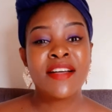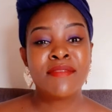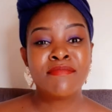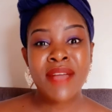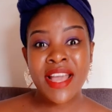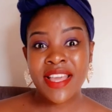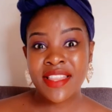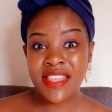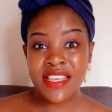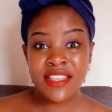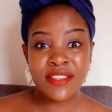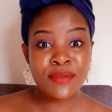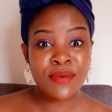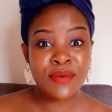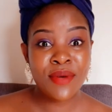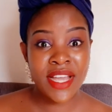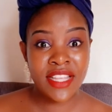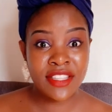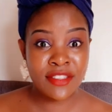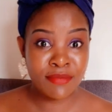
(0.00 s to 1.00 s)
by these
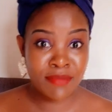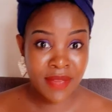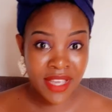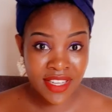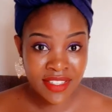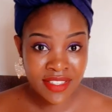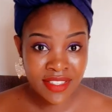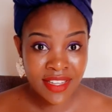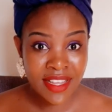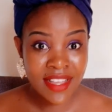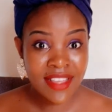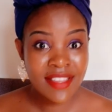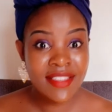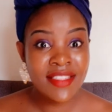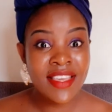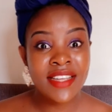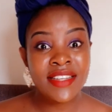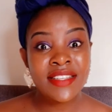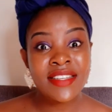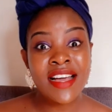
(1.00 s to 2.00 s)
white men.
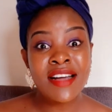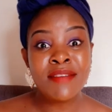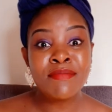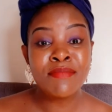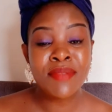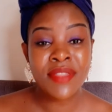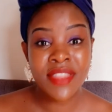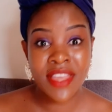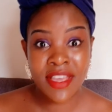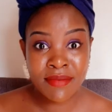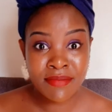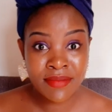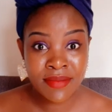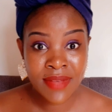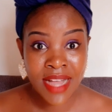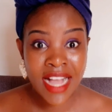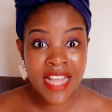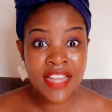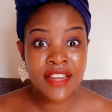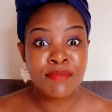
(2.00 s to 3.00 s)
They dump them
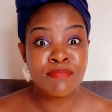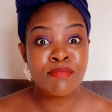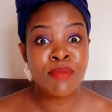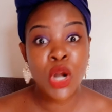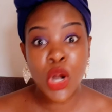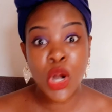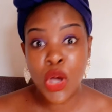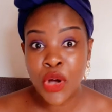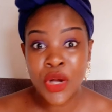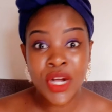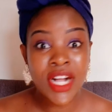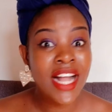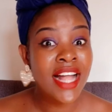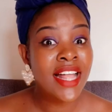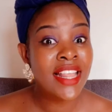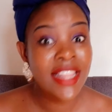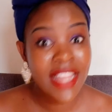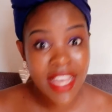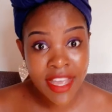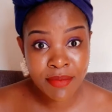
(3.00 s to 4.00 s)
and block
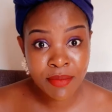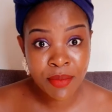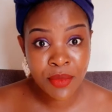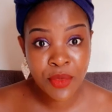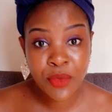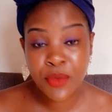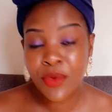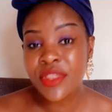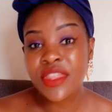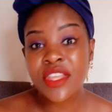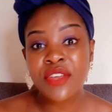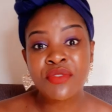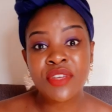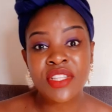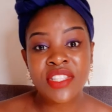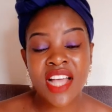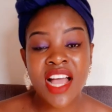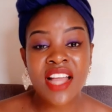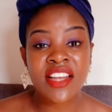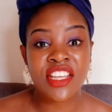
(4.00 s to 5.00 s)
them when they
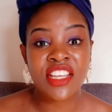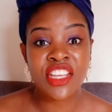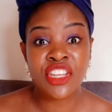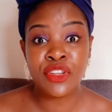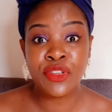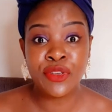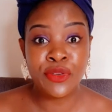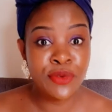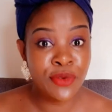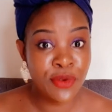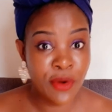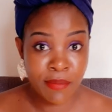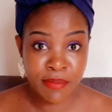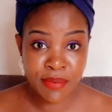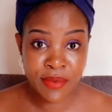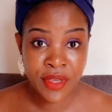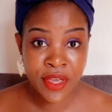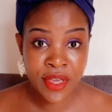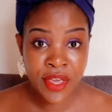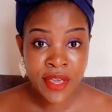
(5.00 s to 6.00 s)
return in
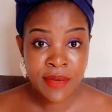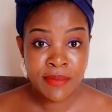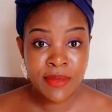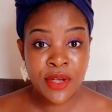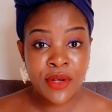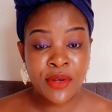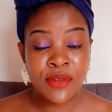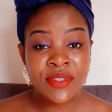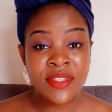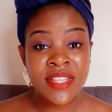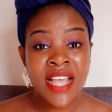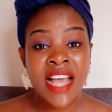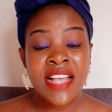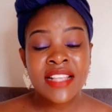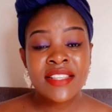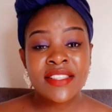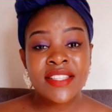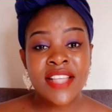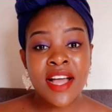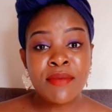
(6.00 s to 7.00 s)
Europe. Because
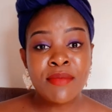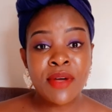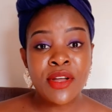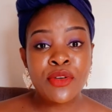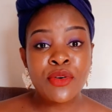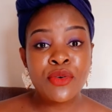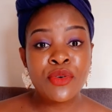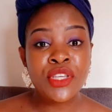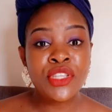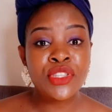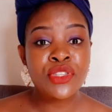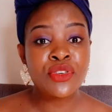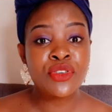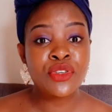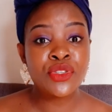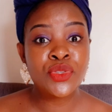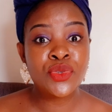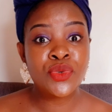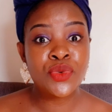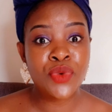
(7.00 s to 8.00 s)
someone who is
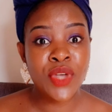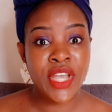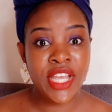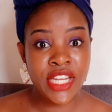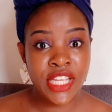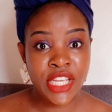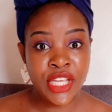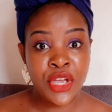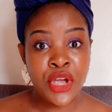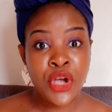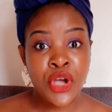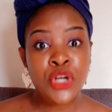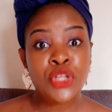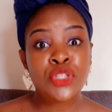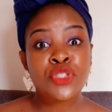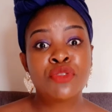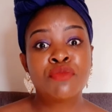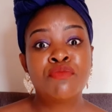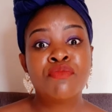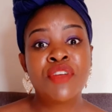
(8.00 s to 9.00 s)
not ready
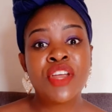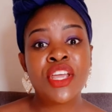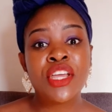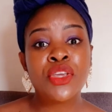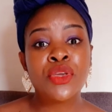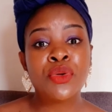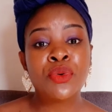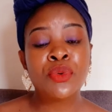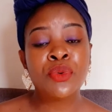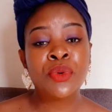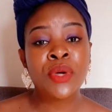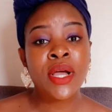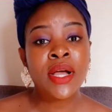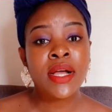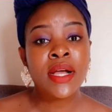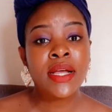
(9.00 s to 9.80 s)
to bring you